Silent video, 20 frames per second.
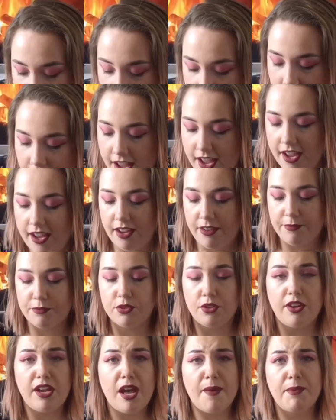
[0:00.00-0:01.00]
I am
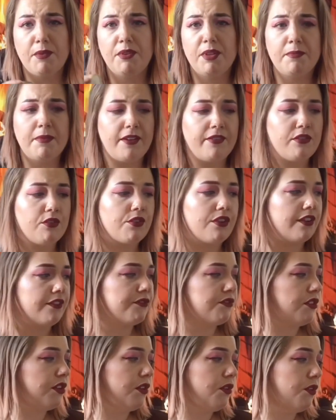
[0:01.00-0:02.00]
so happy with my Flora and
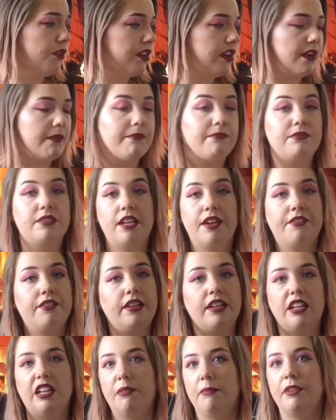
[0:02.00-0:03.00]
Fauna order. I'm definitely
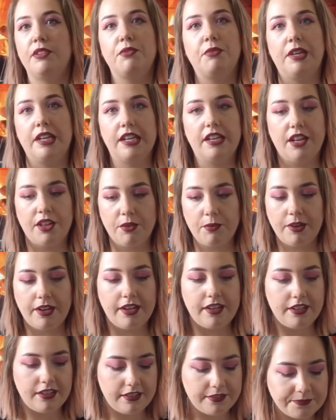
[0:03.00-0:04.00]
going to be doing another
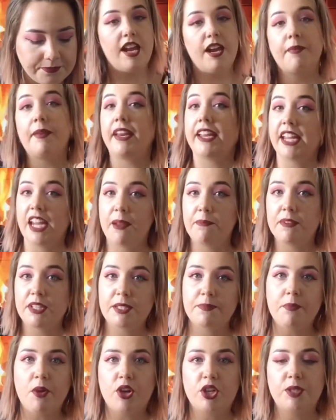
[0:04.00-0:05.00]
one. And I'm going to keep this
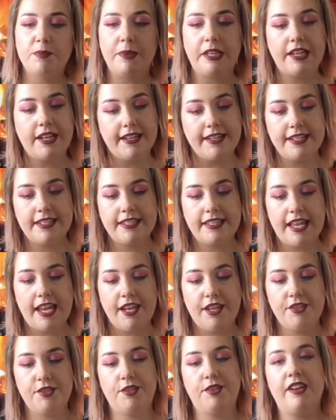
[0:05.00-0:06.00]
box because
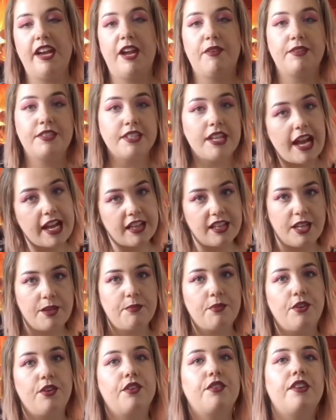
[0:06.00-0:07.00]
they do a recycling
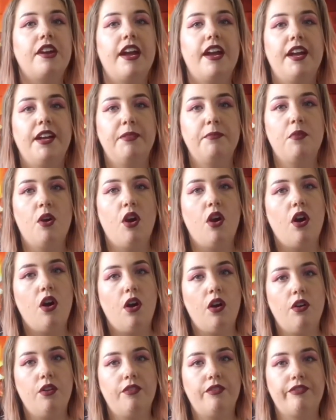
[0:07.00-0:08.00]
program
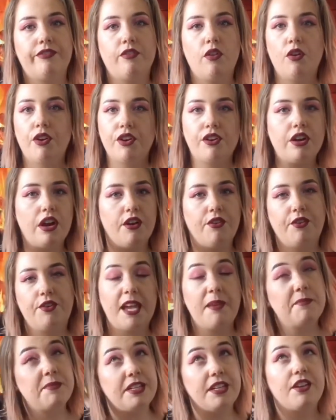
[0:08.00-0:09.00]
of all your old
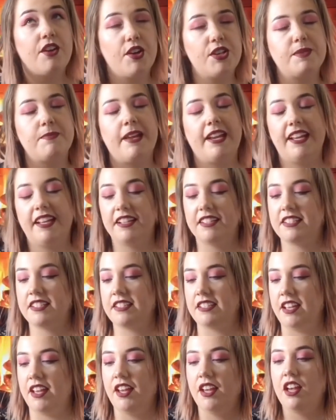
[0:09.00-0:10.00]
empty cosmetics.
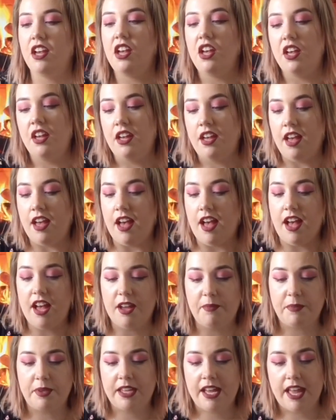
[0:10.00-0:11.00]

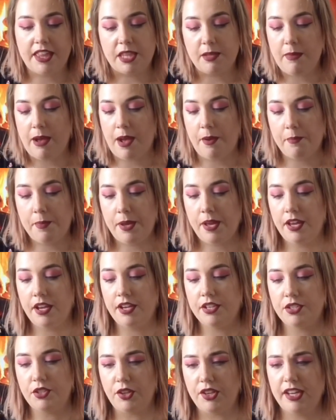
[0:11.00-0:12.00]
You cut them up
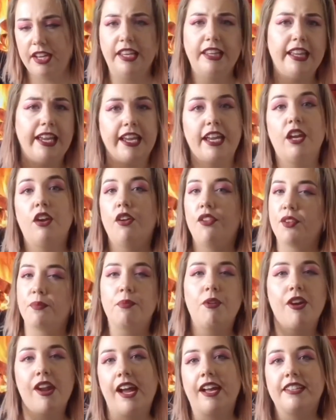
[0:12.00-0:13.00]
so you can like get all the
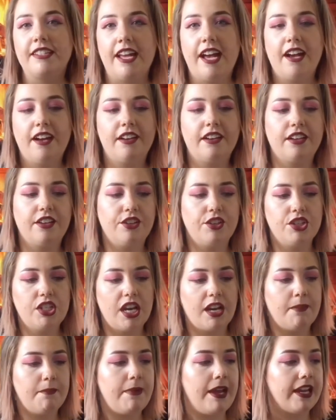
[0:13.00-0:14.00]
product out and you chuck
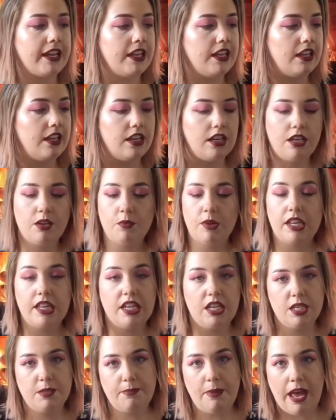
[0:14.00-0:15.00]
it back in one of
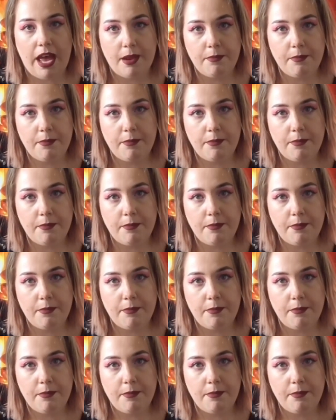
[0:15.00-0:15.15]
these bad